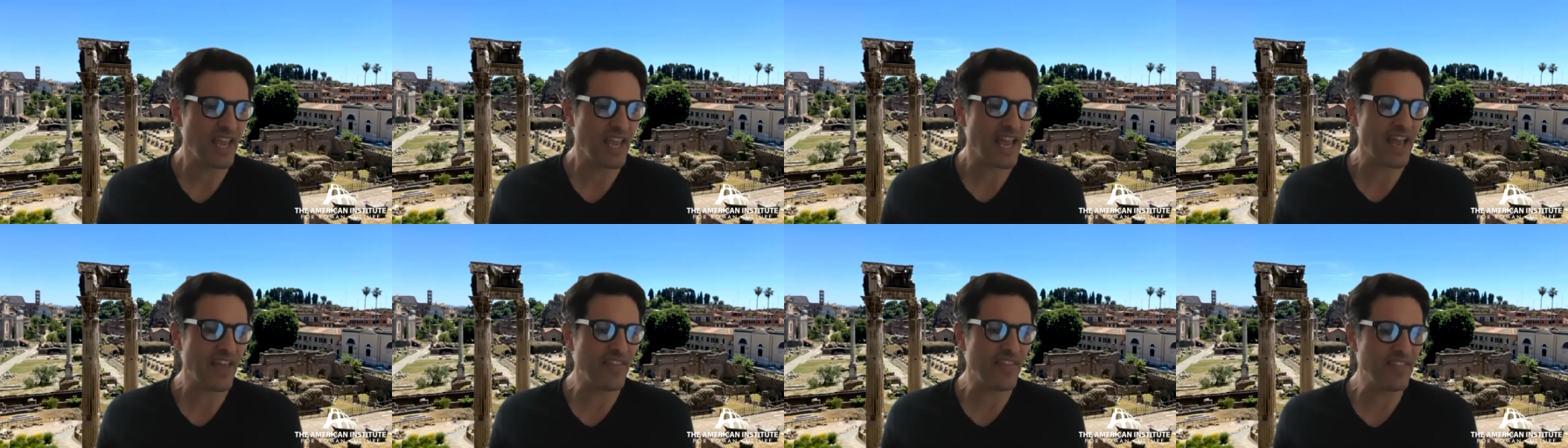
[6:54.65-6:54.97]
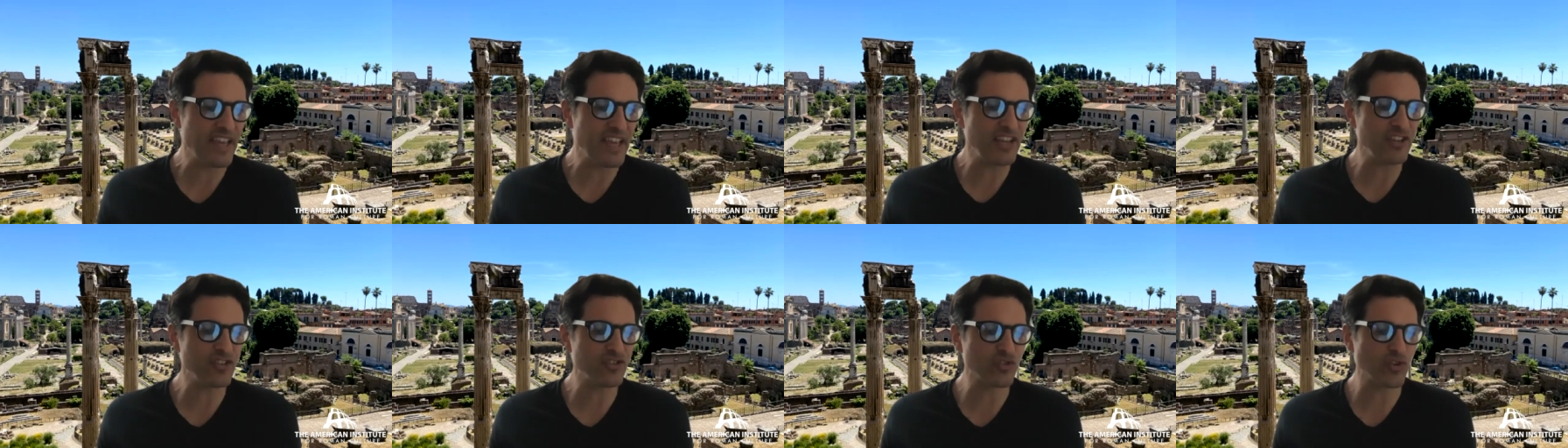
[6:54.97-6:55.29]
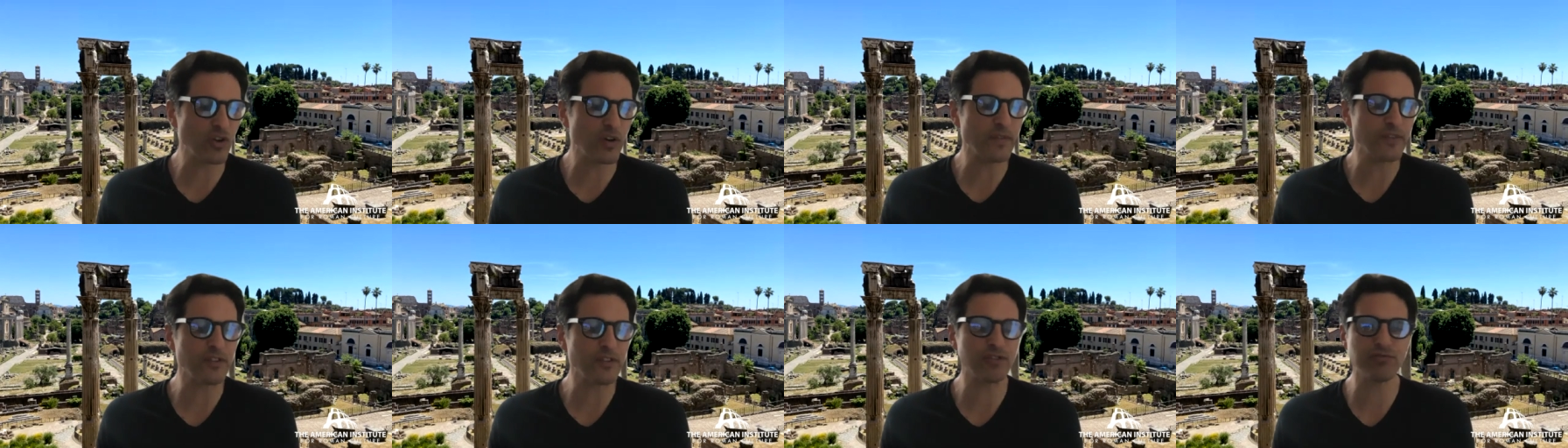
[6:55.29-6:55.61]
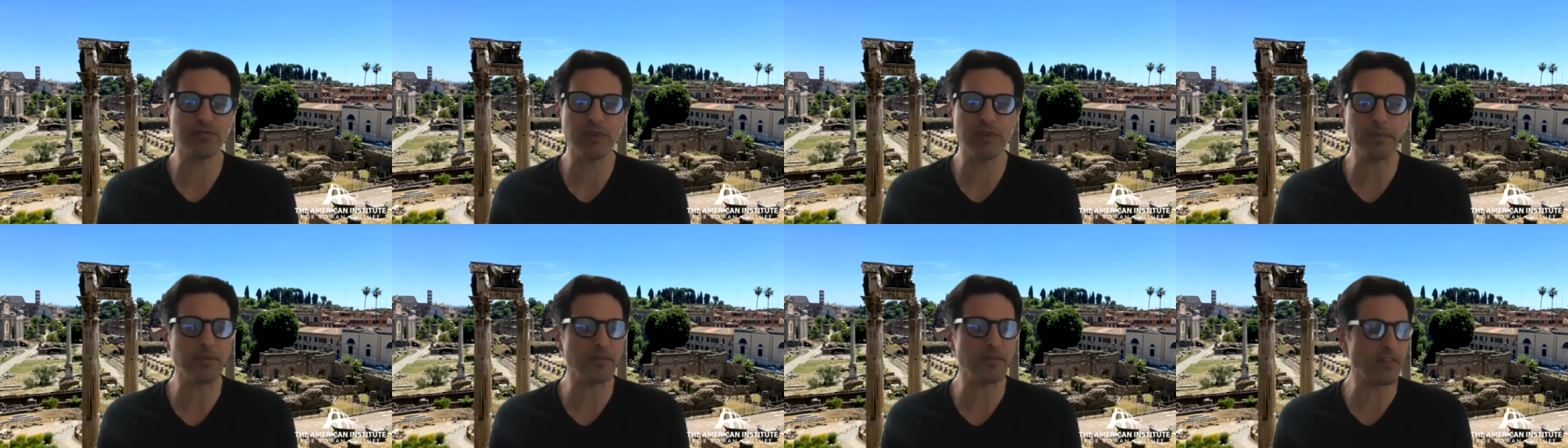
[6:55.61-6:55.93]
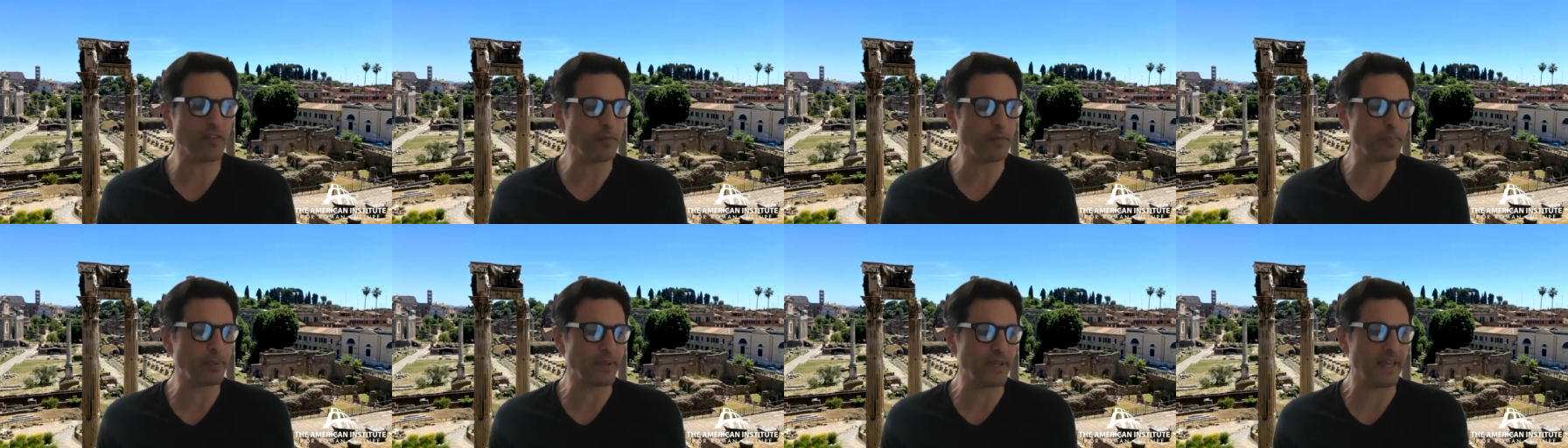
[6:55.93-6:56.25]
and they serve as tribunes of
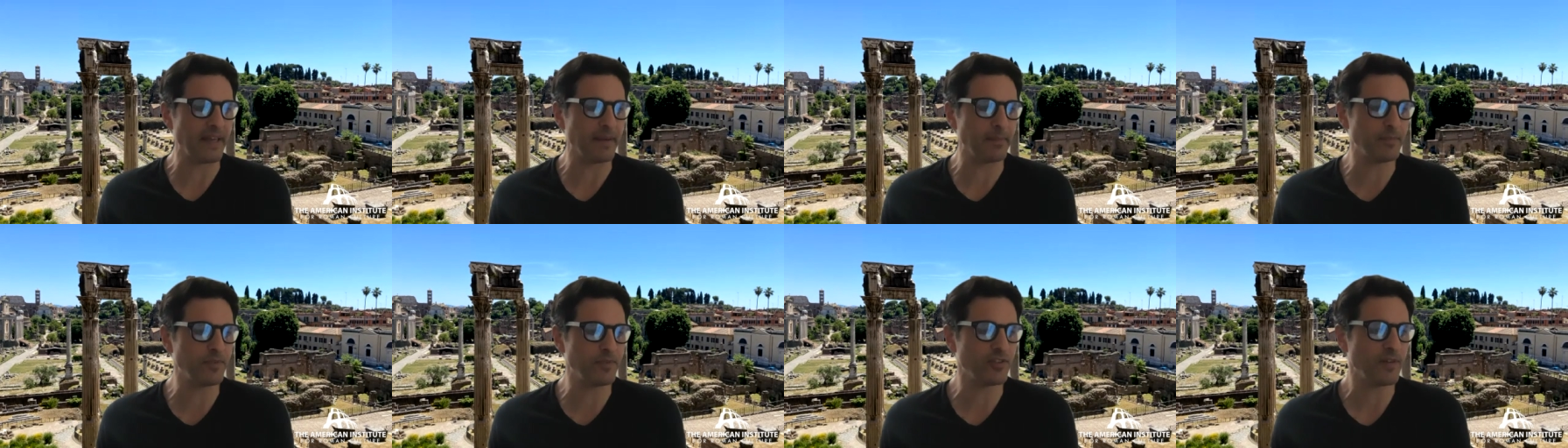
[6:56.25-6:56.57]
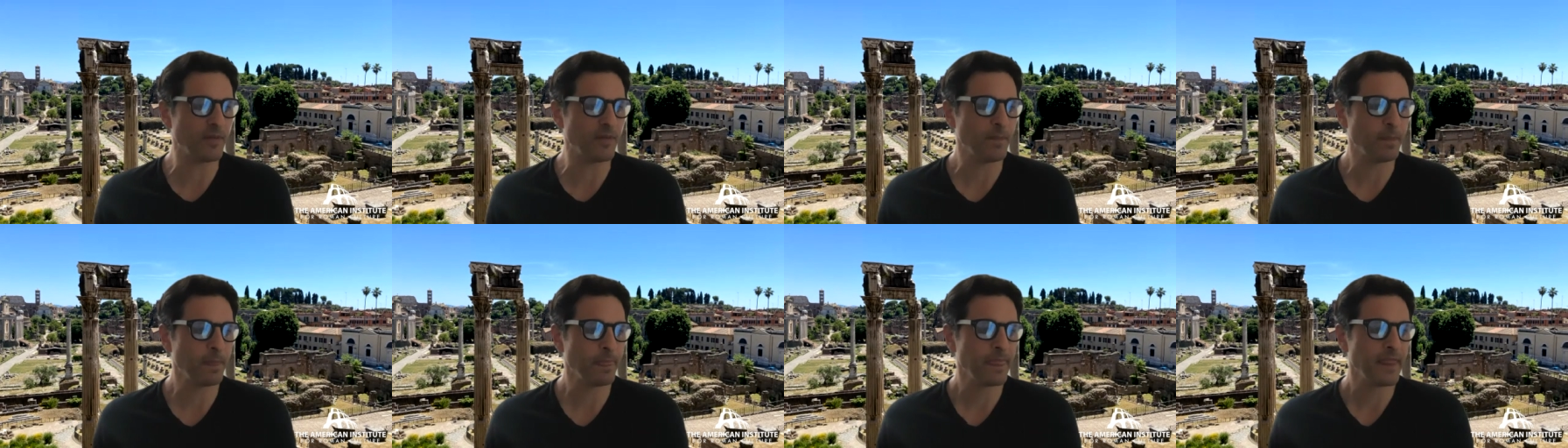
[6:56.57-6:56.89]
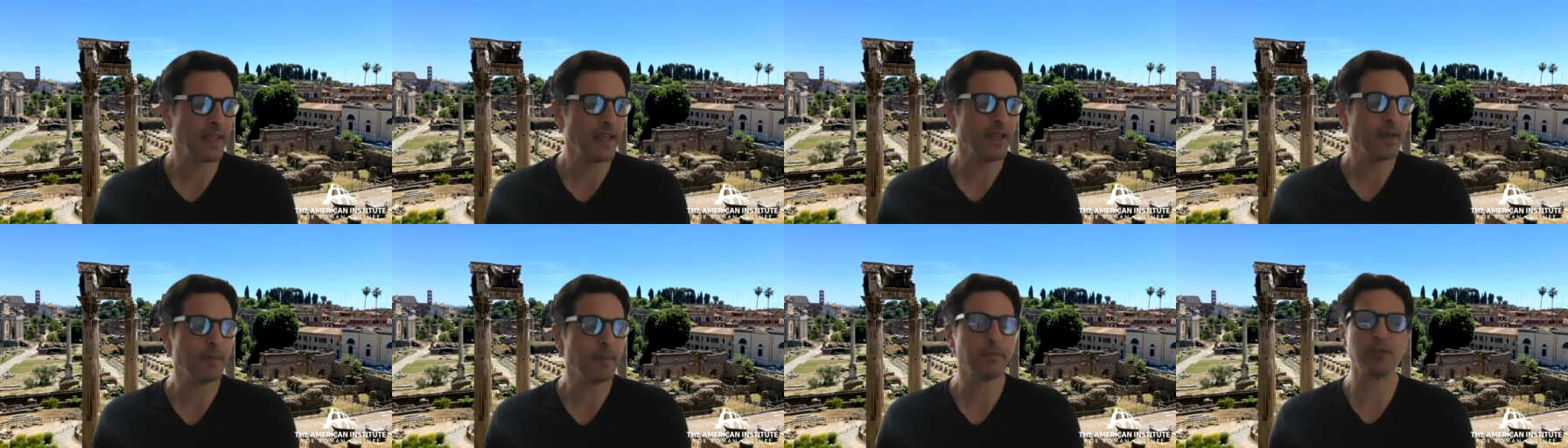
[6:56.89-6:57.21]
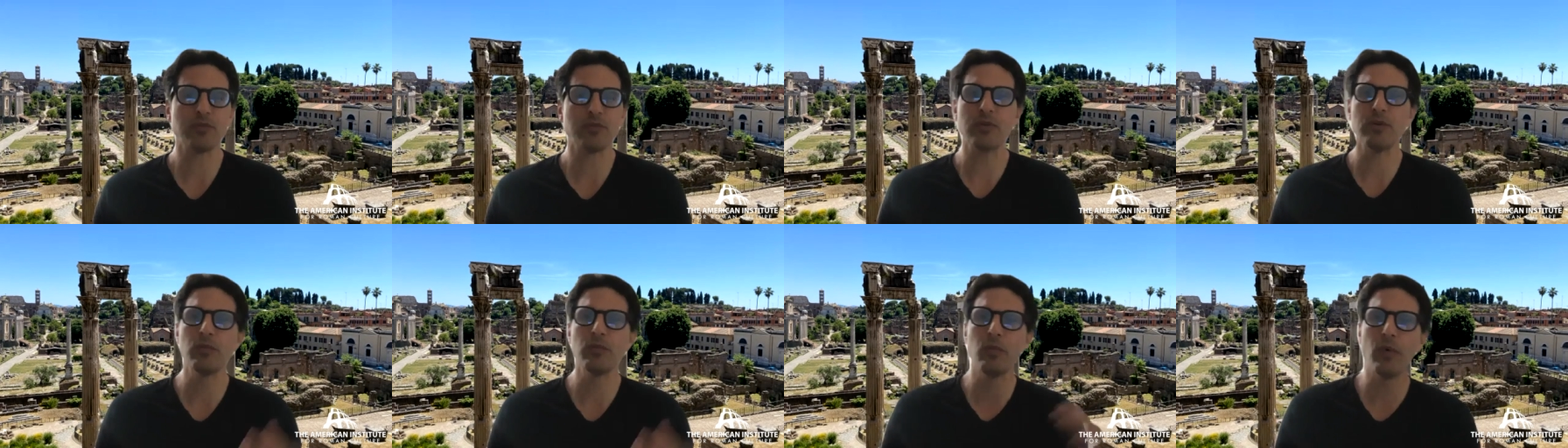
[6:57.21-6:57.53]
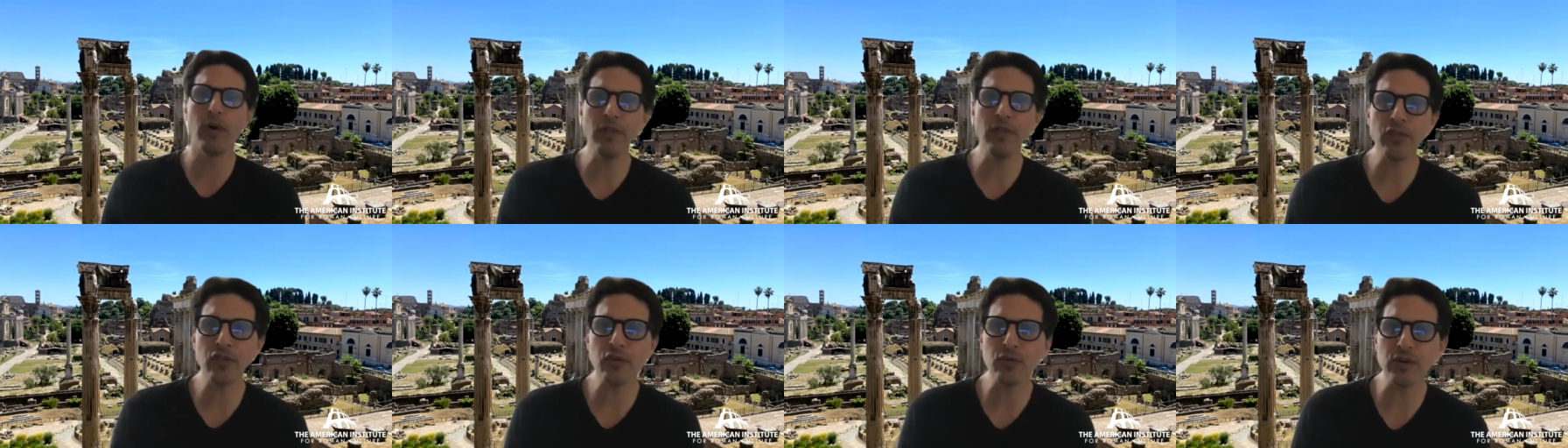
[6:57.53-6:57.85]
the plebs between
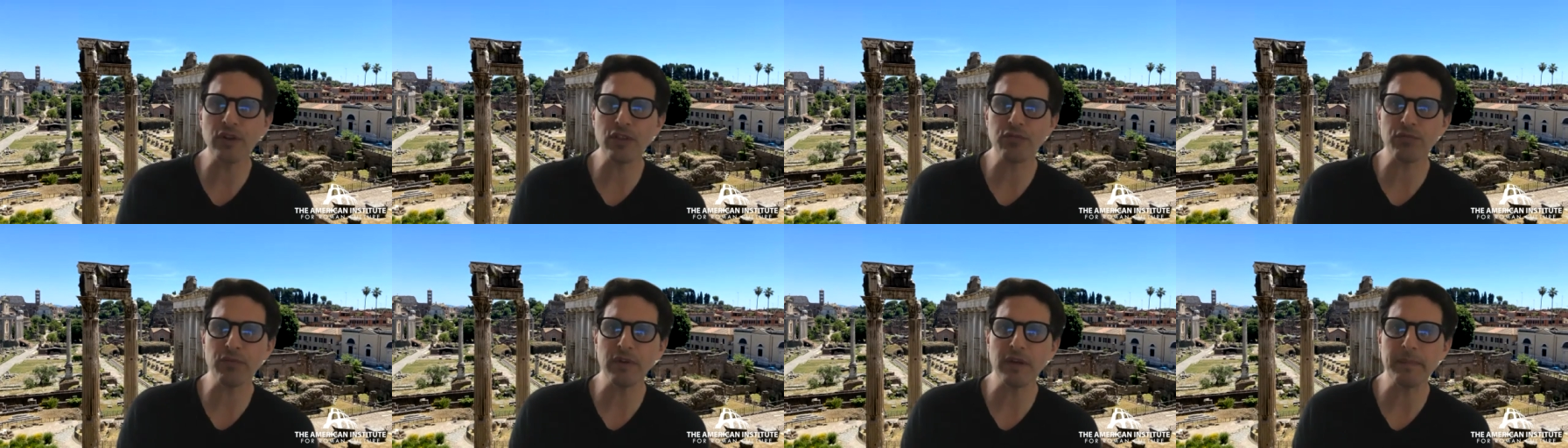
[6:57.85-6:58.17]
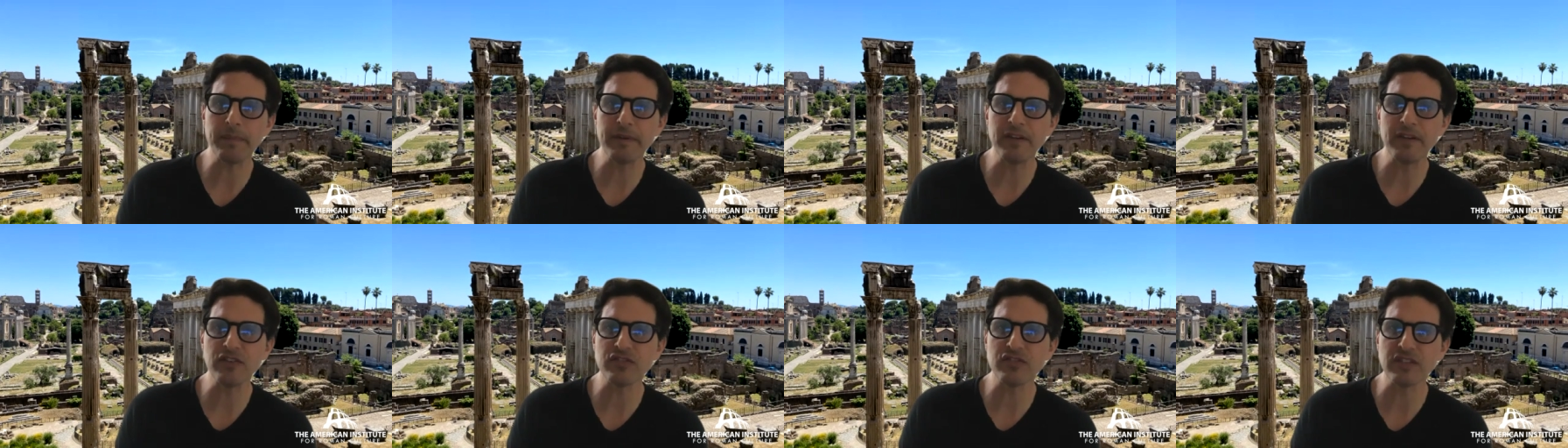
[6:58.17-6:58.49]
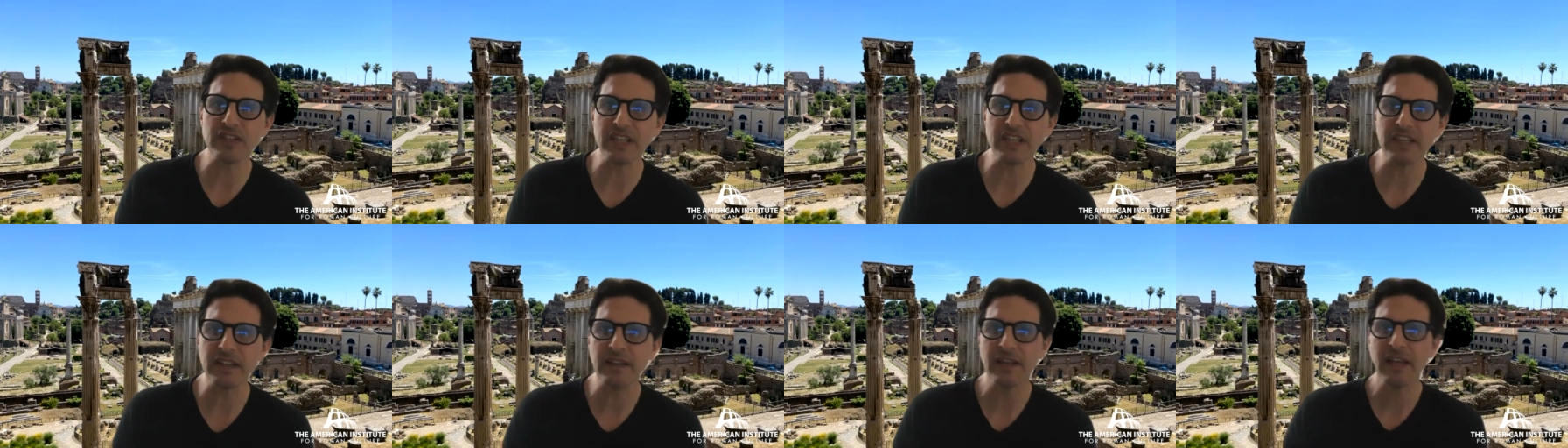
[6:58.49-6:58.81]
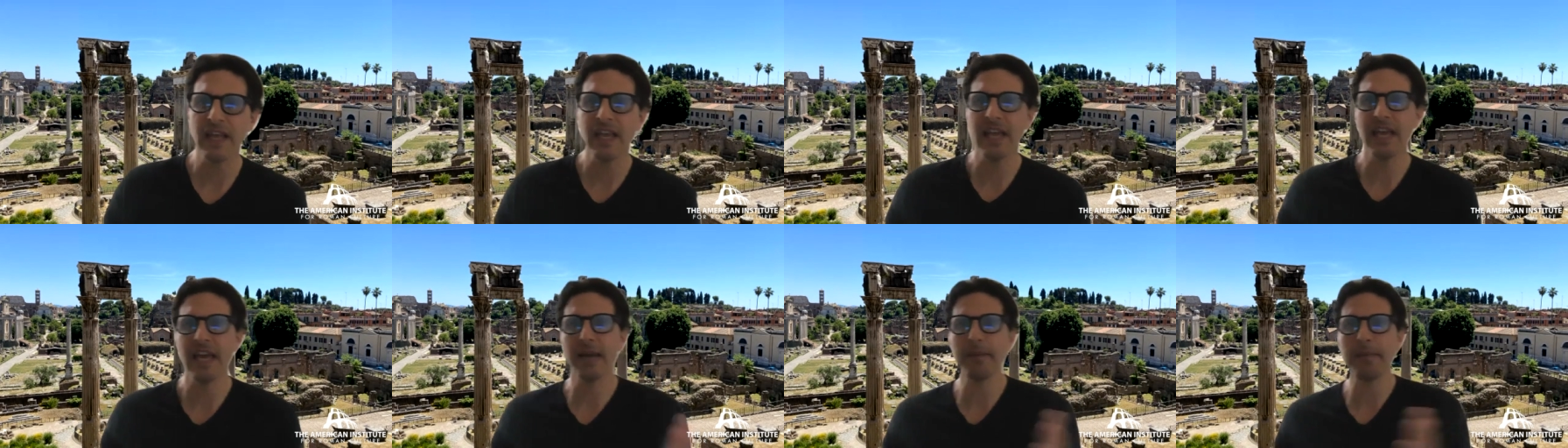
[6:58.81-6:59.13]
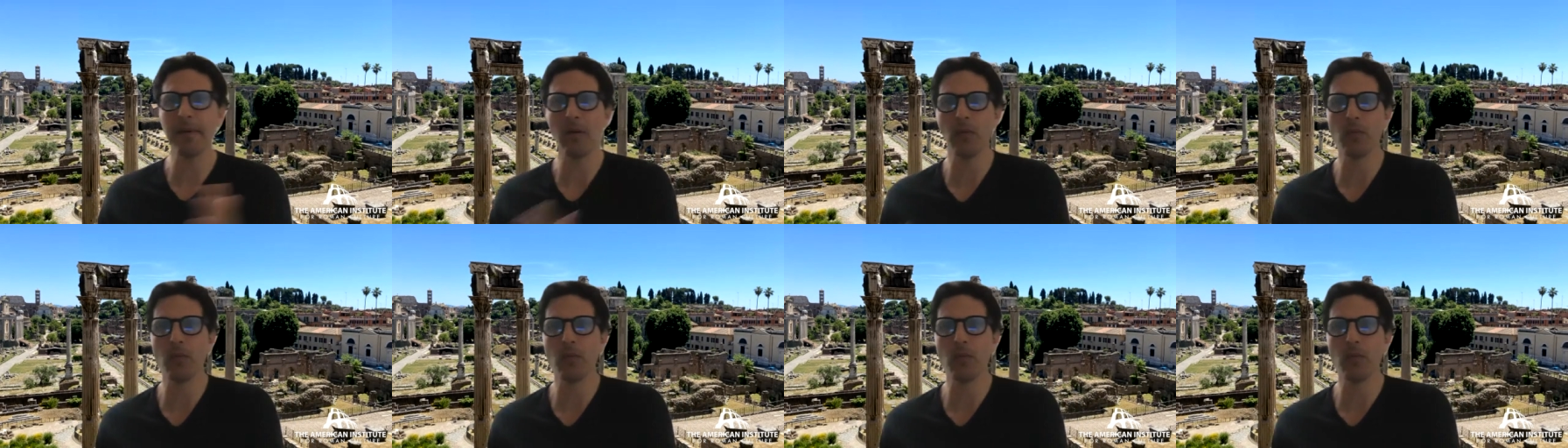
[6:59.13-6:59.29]
133 BC and about